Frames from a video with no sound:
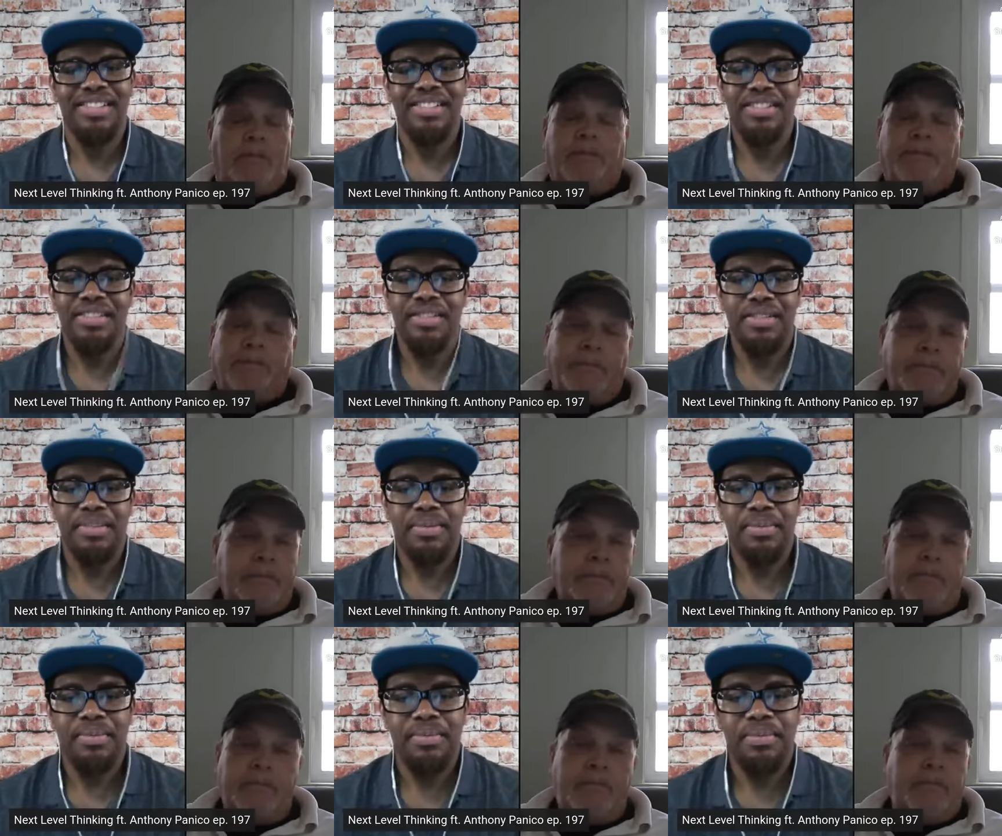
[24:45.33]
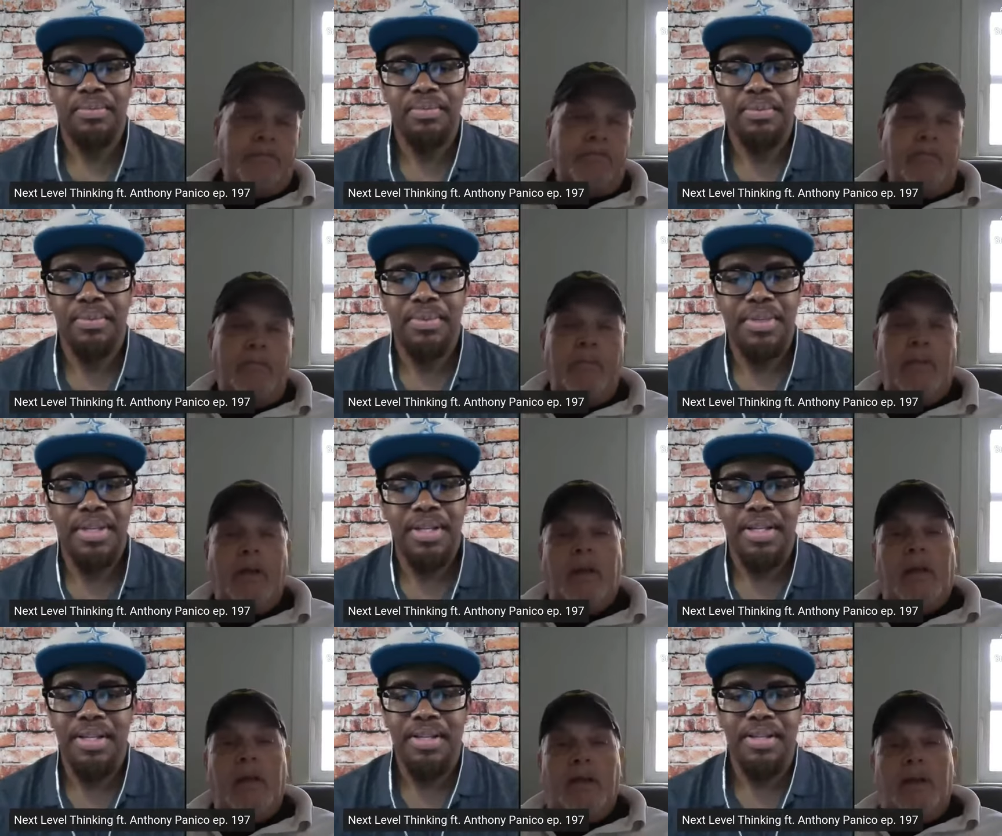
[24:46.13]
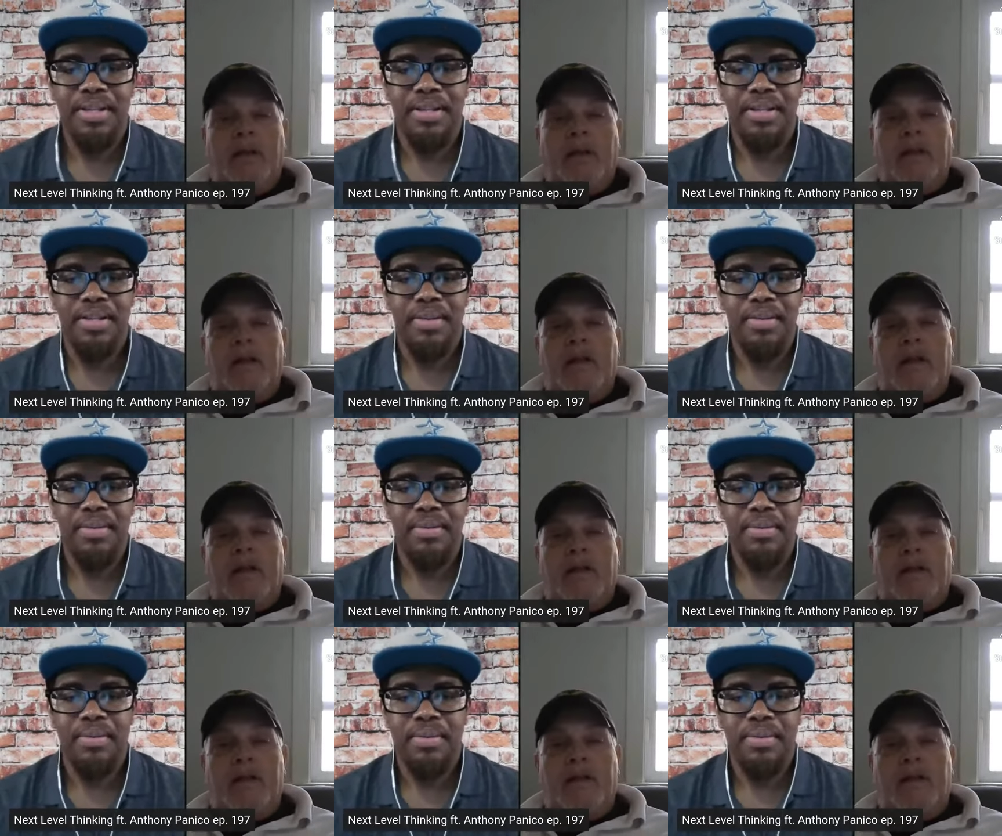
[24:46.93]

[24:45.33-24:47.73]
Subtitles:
[no speech]